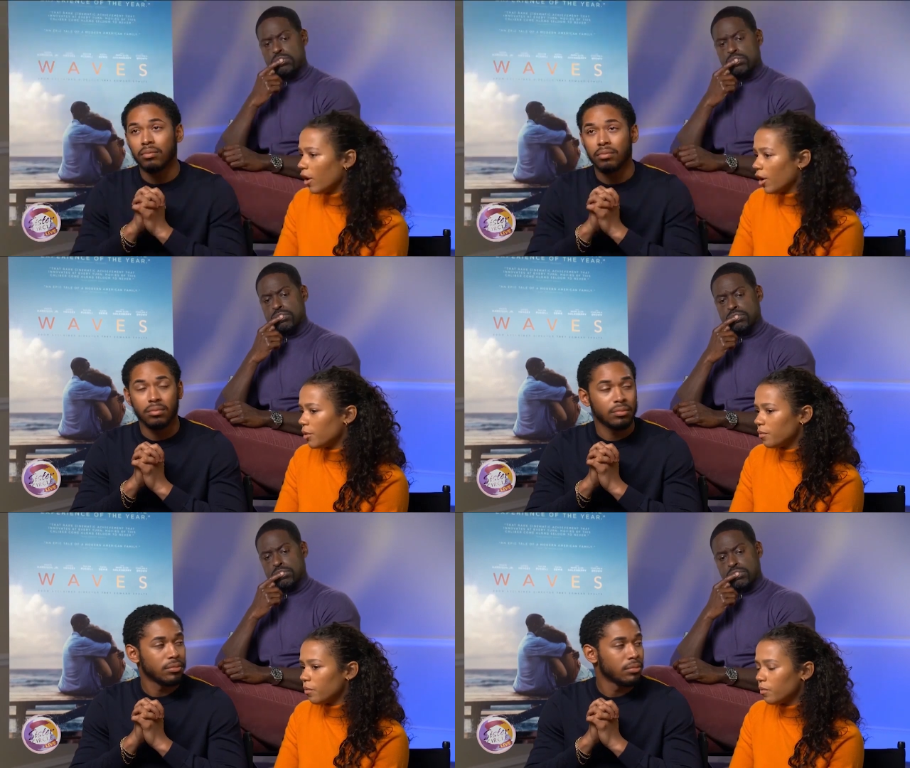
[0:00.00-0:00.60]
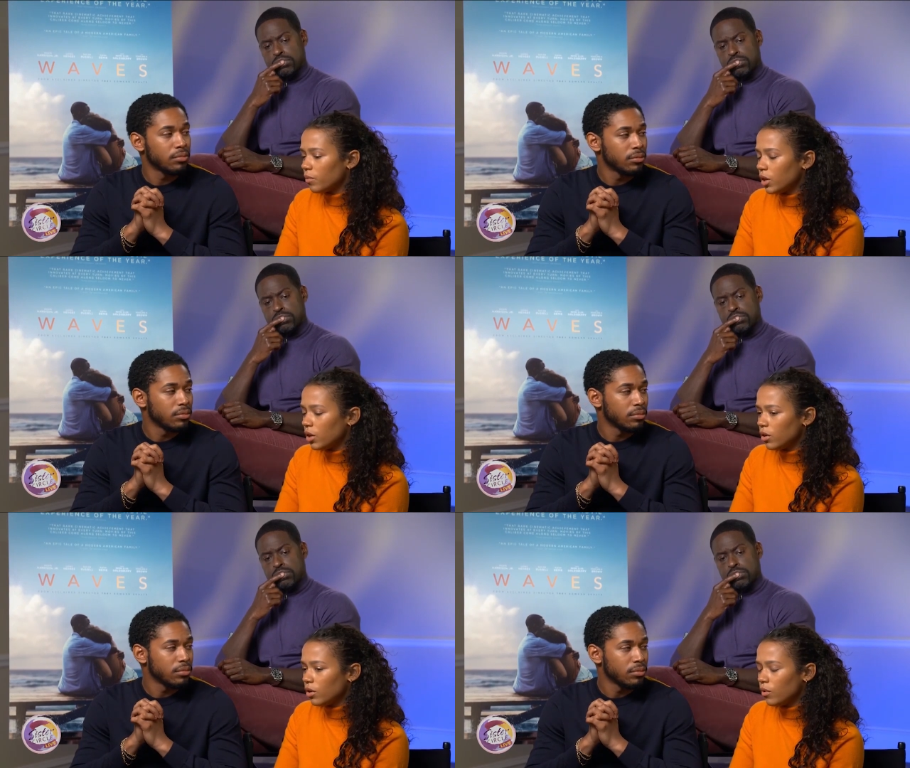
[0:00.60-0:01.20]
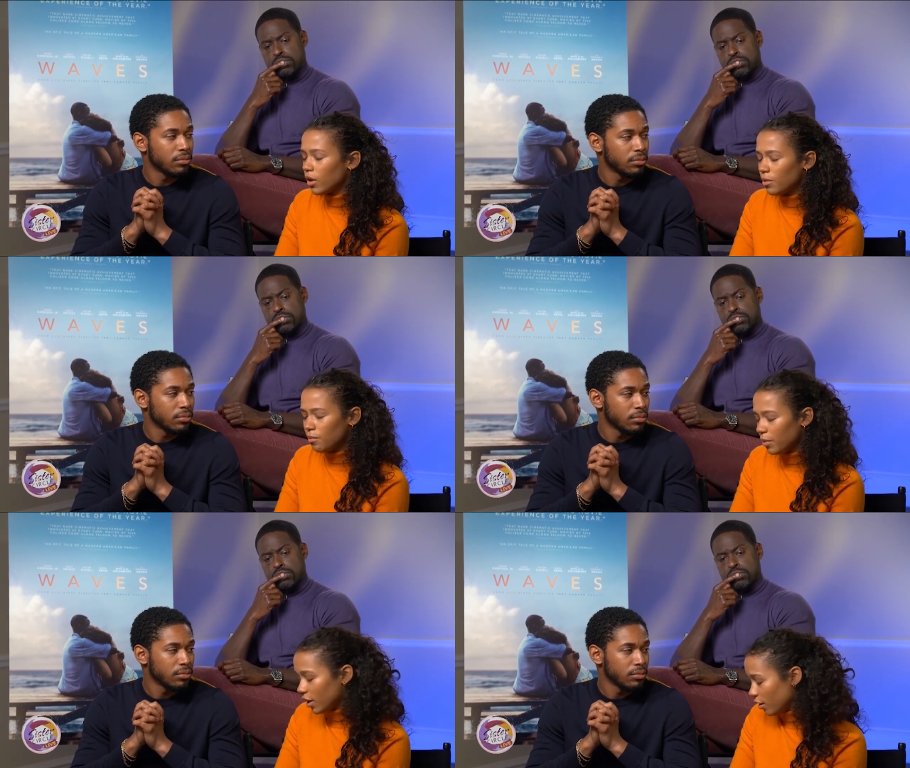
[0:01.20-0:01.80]
Speaker 1: um, y- you can
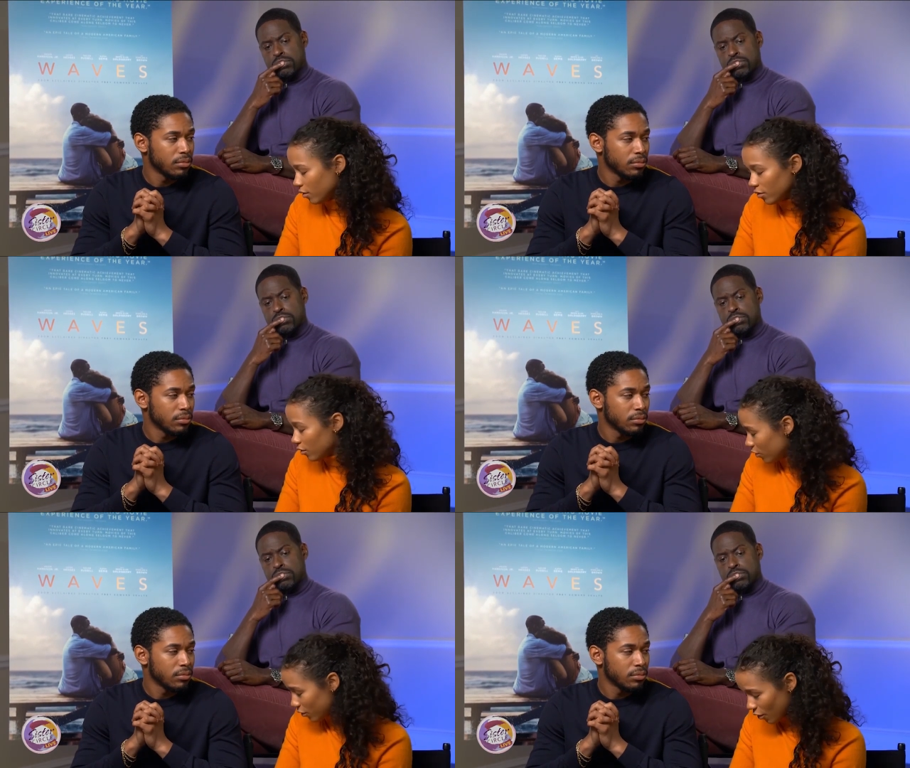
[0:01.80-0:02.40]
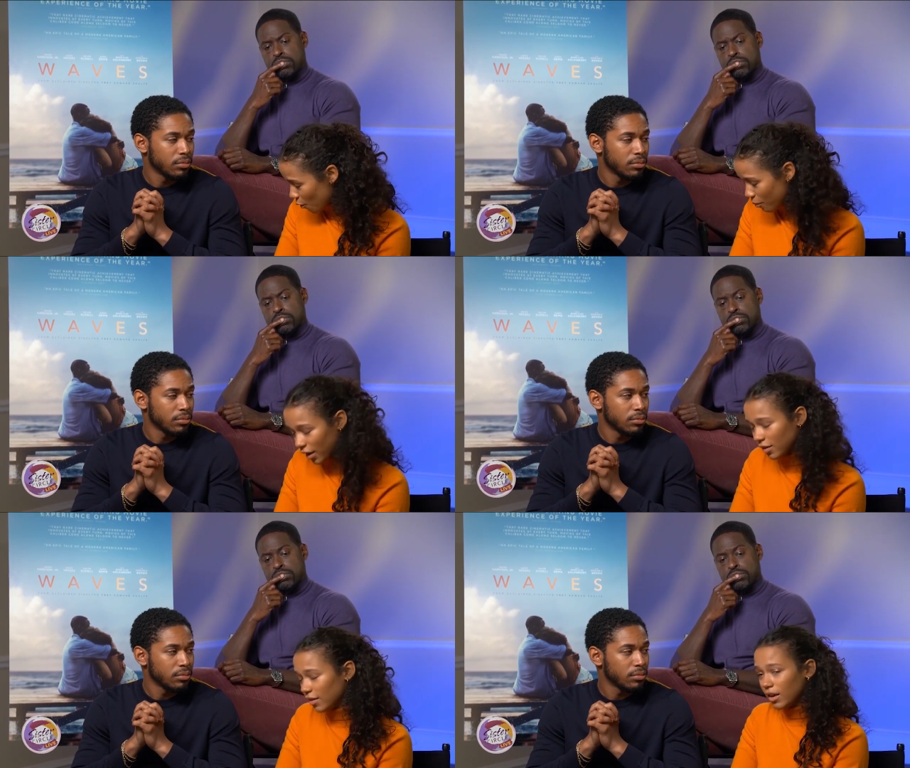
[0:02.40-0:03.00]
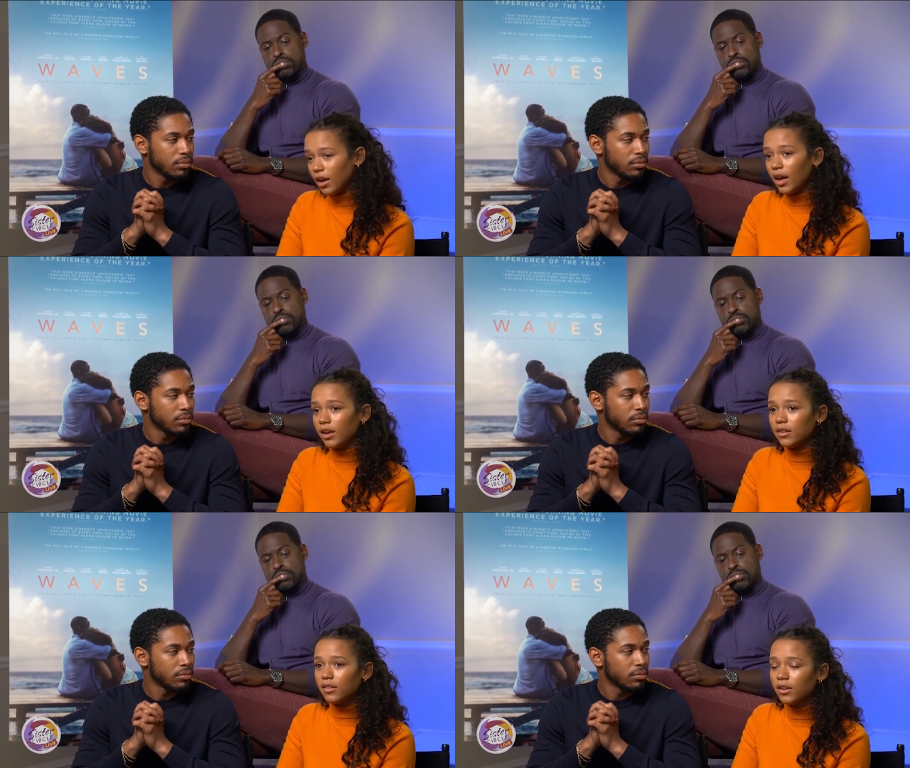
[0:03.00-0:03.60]
be so messy
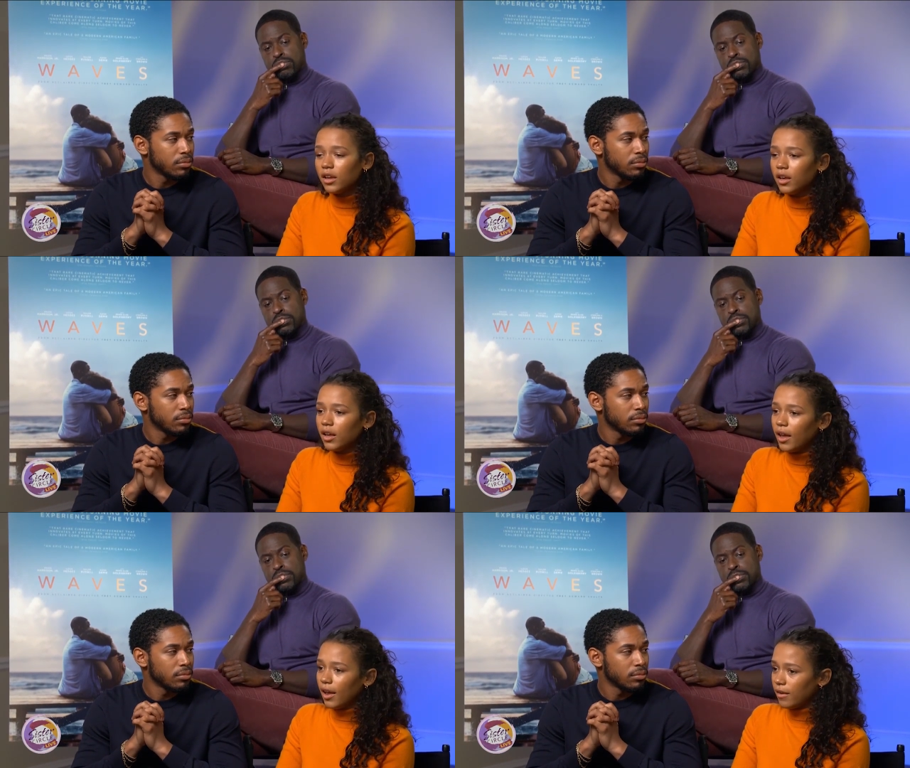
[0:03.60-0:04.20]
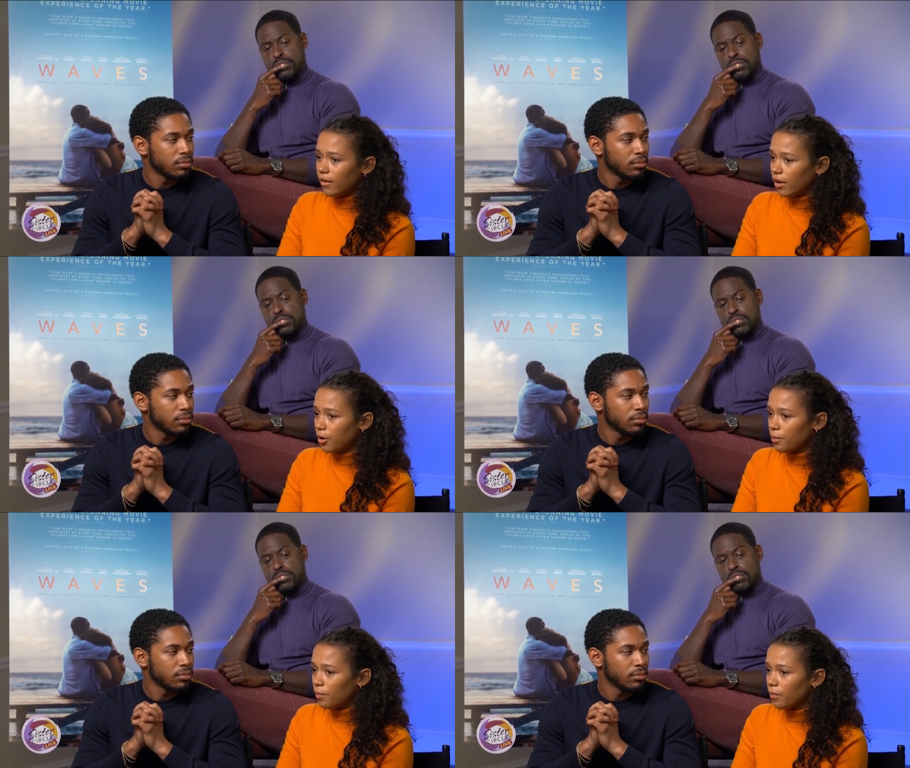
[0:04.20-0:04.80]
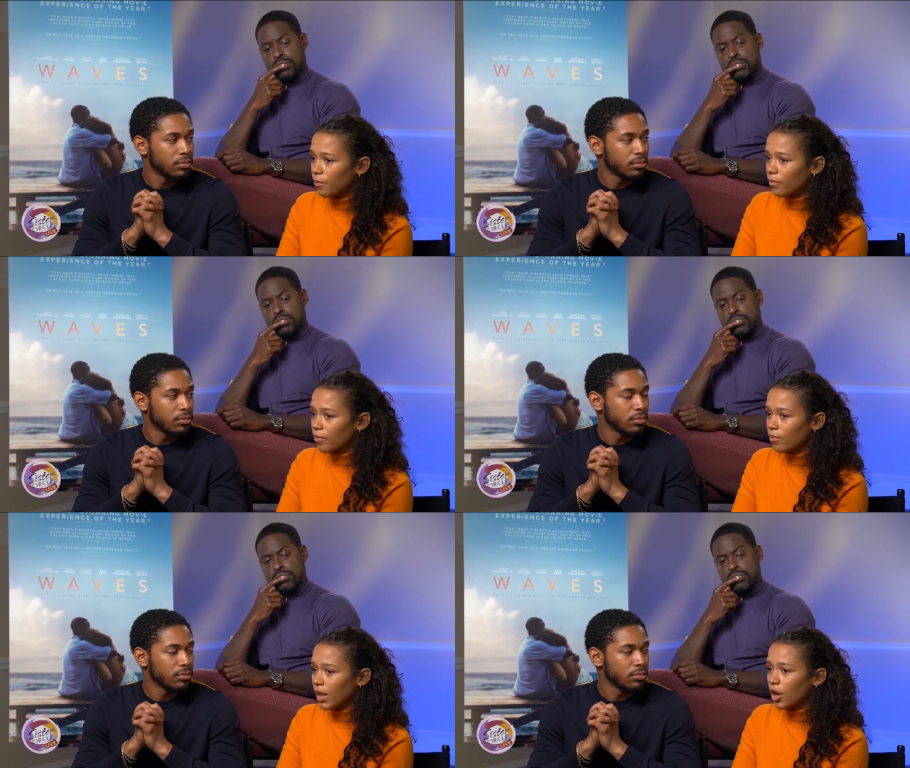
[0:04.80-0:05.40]
and and um,
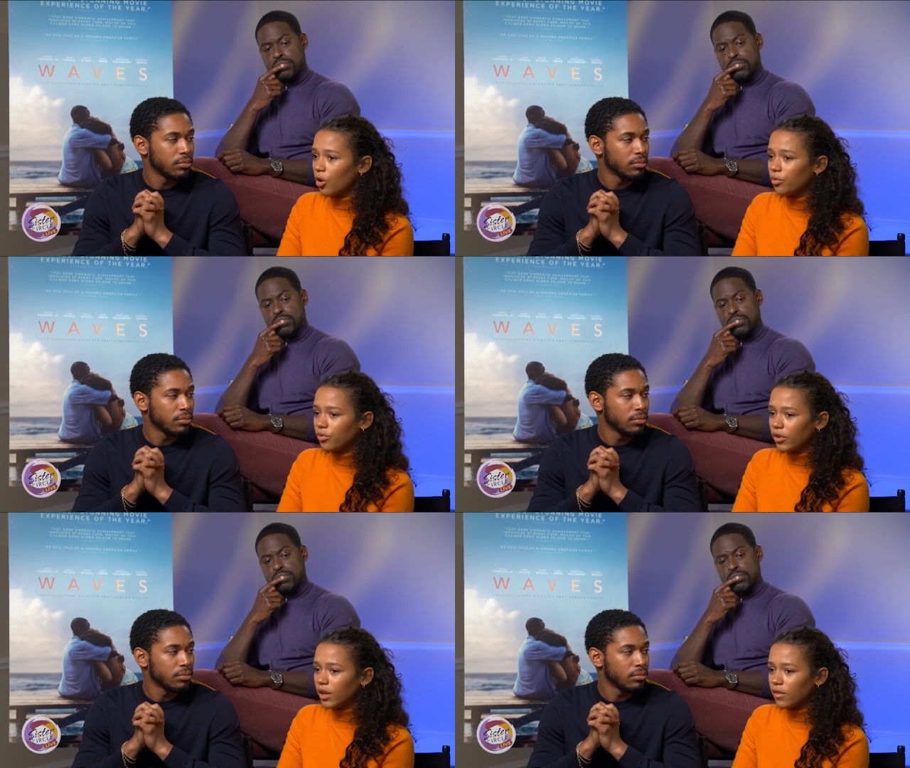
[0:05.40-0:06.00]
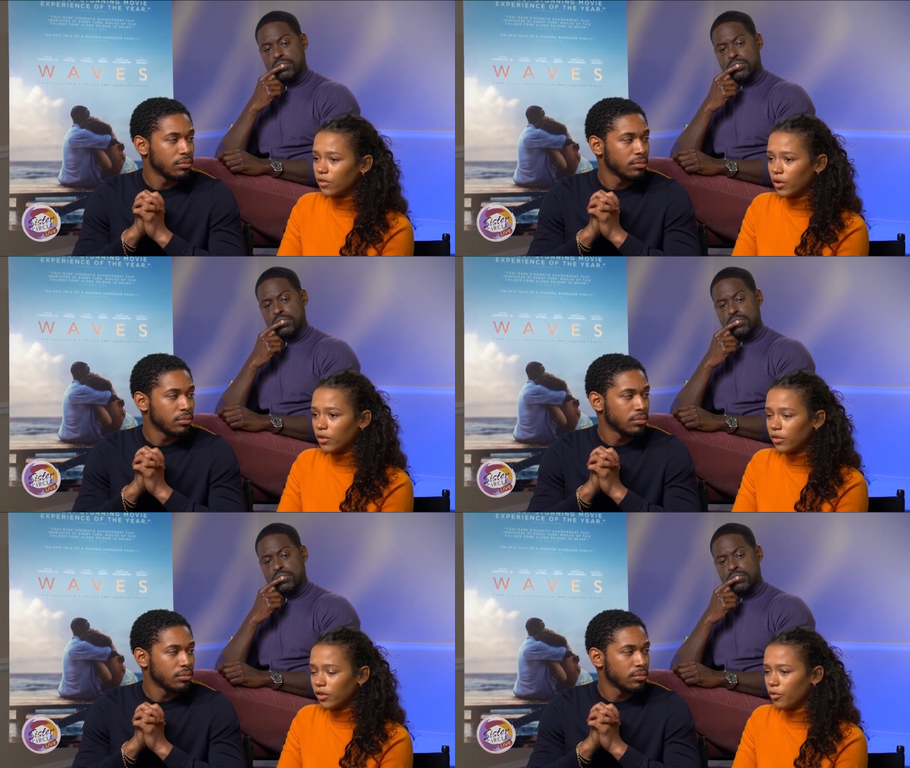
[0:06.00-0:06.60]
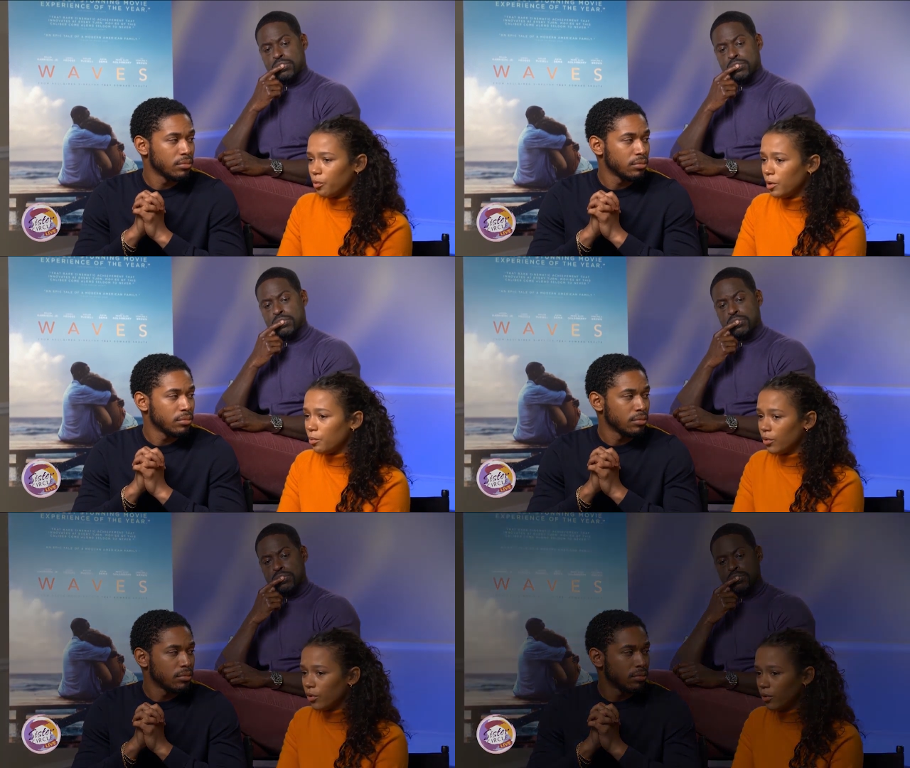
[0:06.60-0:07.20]
and hopefully surround yourself with people